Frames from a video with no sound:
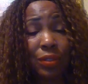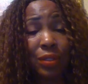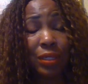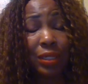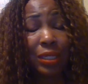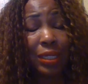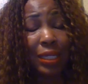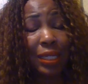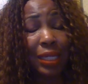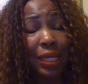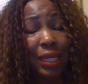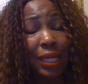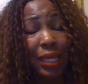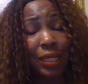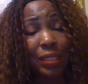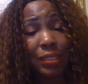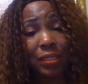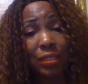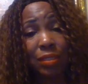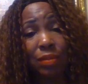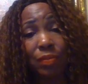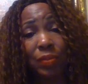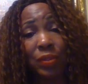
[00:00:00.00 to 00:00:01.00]
it
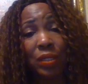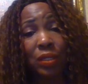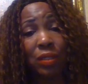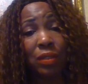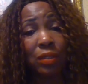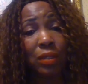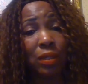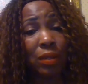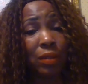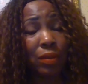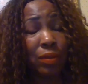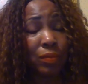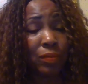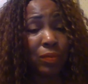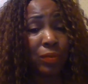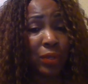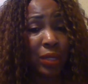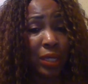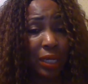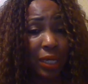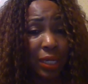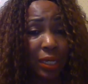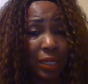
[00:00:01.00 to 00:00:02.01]
has to be another
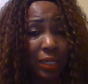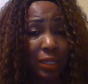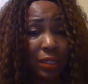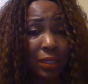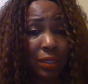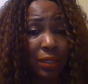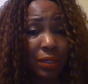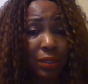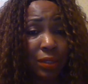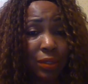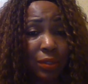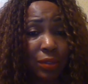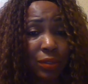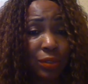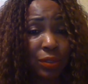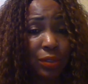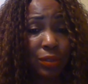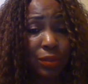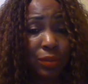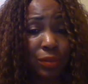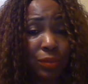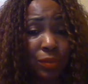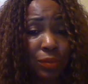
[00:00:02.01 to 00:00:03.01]
way
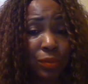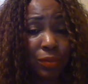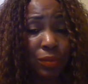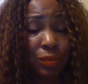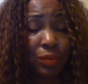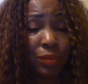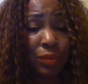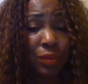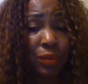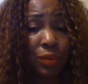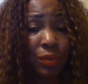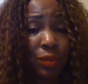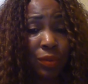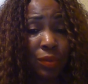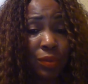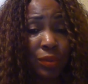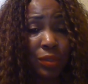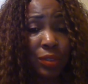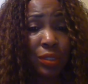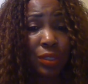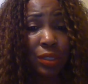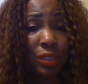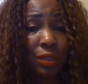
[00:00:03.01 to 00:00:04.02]
to
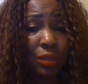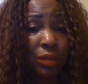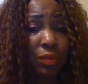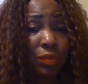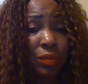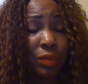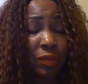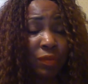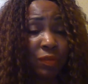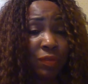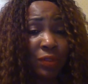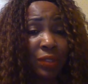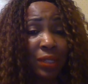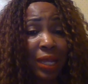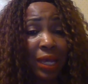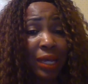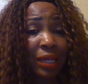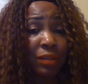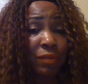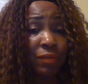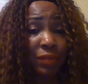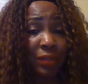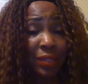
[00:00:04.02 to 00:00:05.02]
deal with
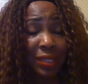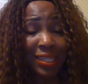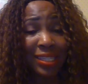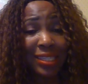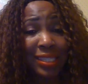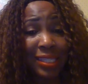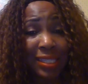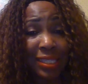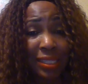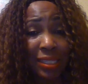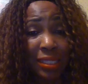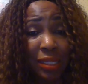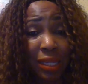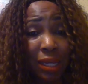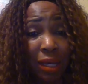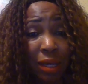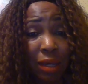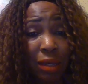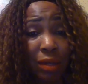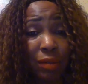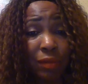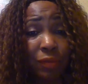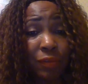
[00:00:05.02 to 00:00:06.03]
life
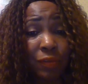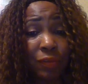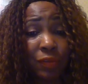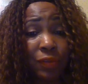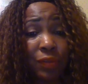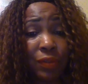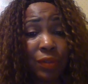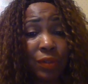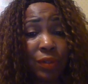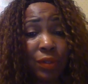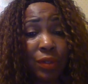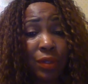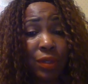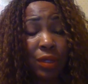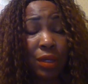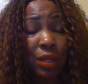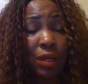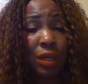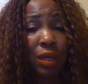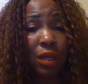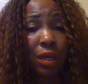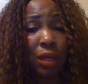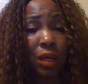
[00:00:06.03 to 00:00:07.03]
itself
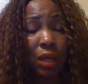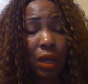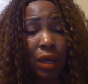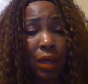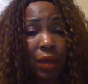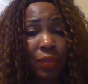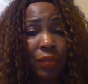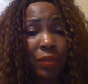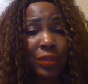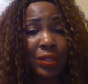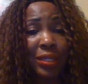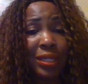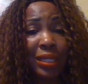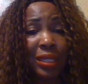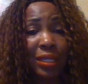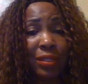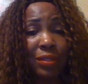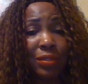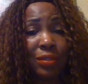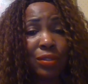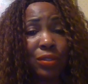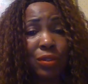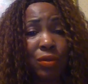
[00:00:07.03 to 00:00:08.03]
other
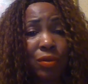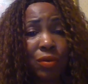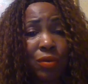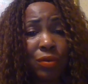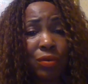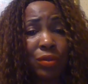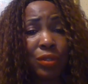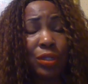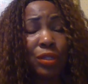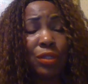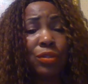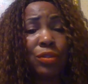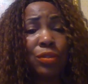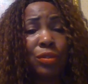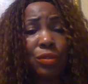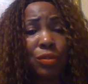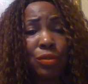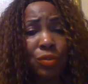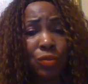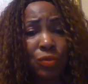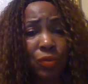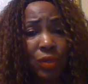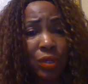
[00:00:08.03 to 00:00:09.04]
than turning to
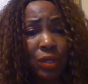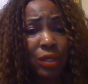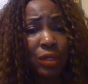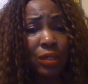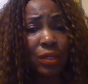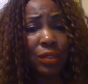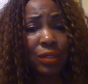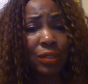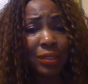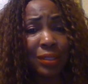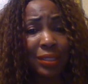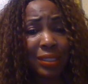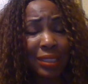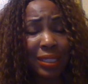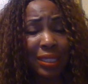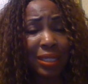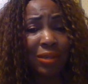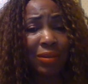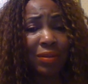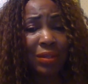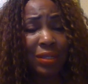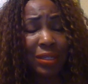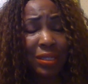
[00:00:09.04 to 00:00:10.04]
drugs.
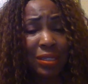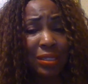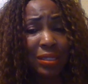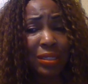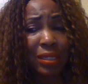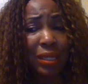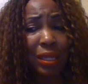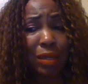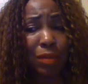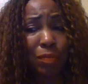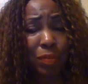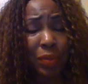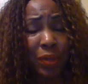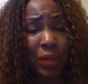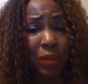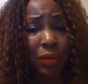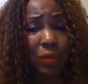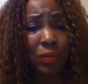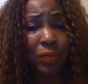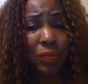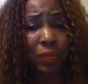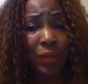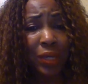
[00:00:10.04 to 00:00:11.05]
There is a
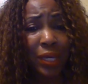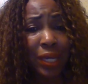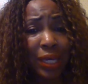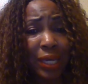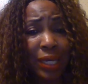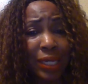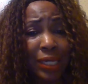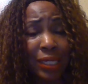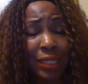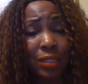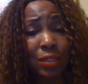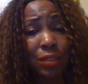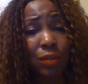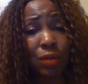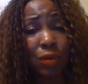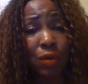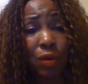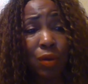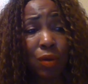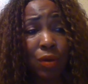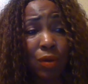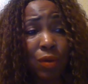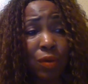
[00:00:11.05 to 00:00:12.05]
better way. It's
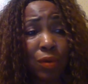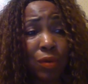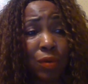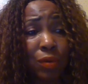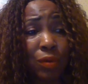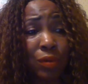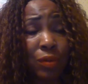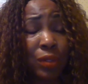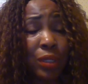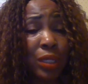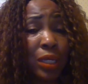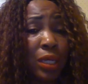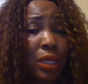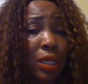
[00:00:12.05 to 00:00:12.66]
called,